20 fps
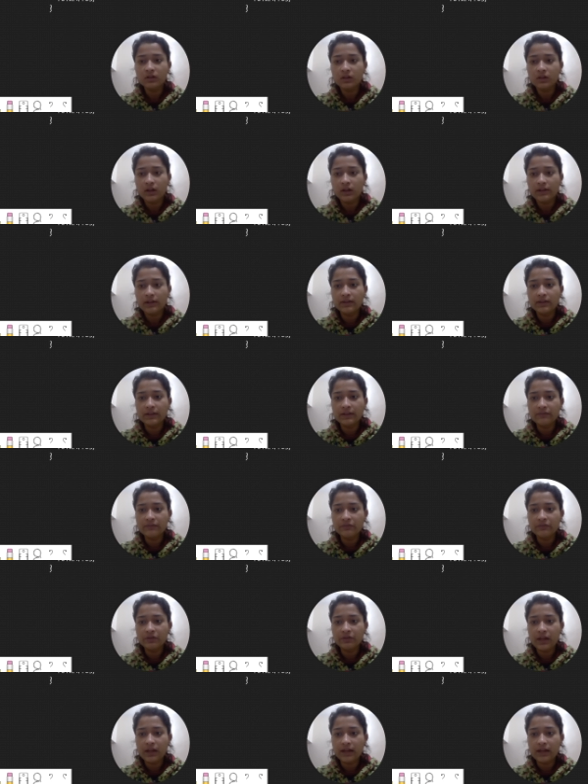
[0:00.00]
And then we
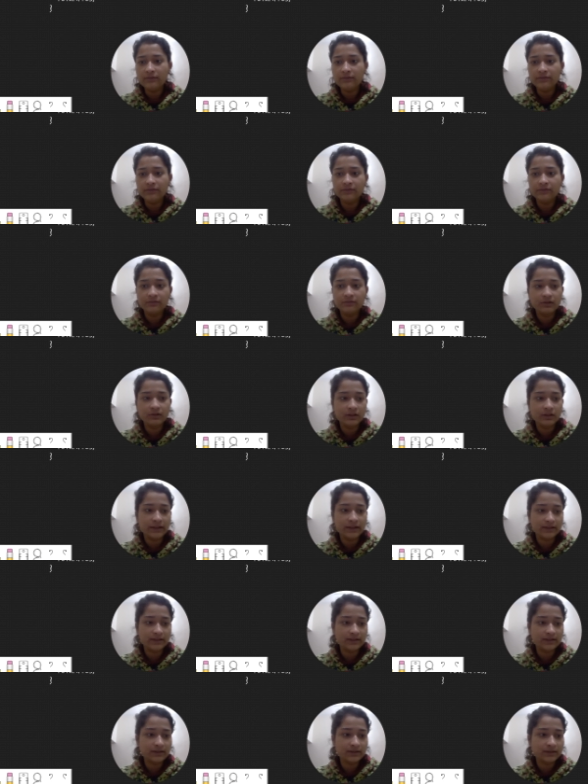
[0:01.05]
will have
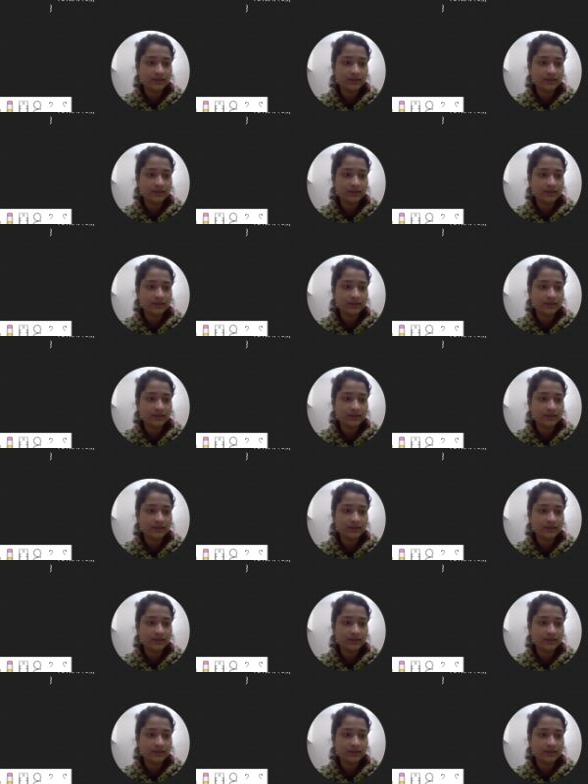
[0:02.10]
res